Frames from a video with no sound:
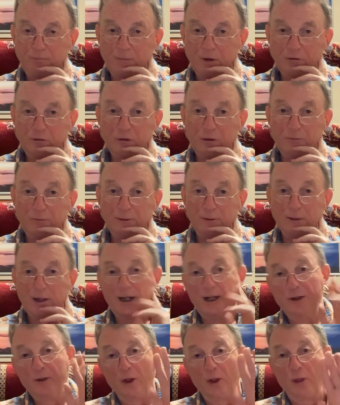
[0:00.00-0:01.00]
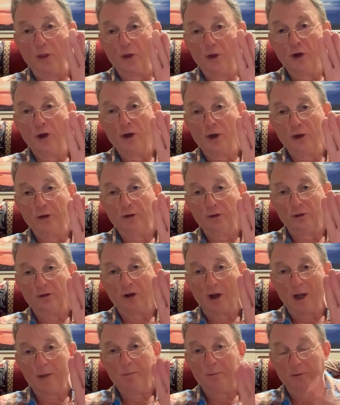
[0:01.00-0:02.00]
So, if you like, the third
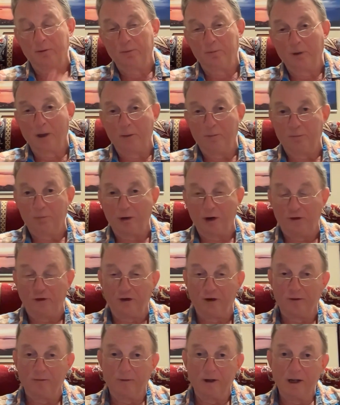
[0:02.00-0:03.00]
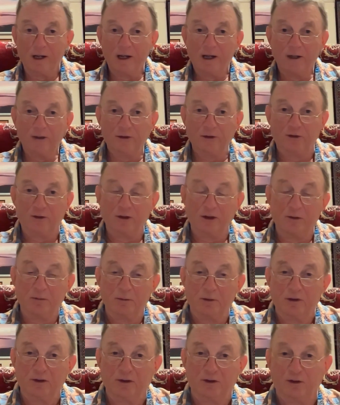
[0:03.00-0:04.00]
type of blood pressure
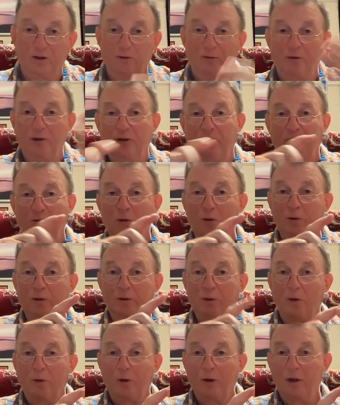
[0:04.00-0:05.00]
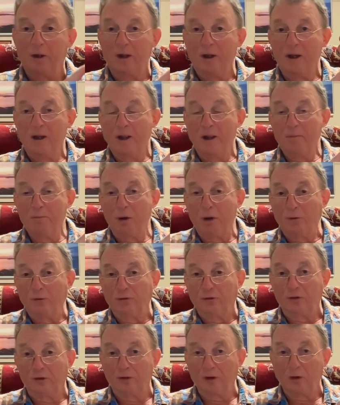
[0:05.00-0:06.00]
disturbance. So, first of all, you've got the
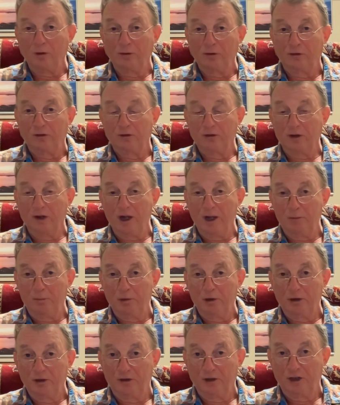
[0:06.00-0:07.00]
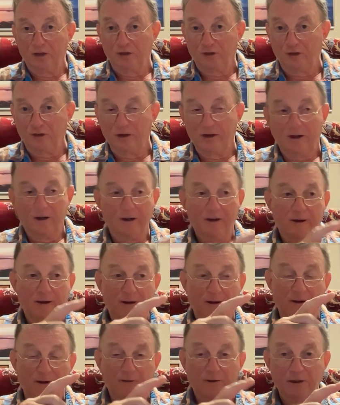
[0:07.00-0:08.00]
post dose hypertension,
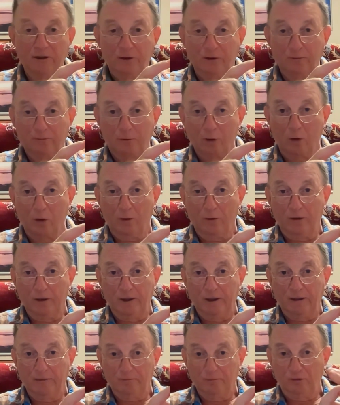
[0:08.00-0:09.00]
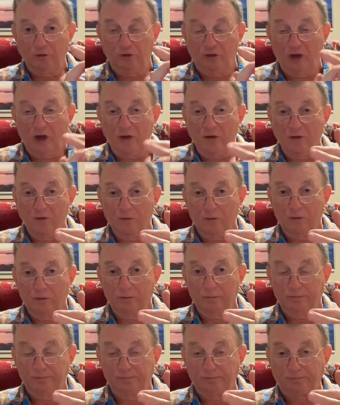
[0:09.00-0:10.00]
then you've got the general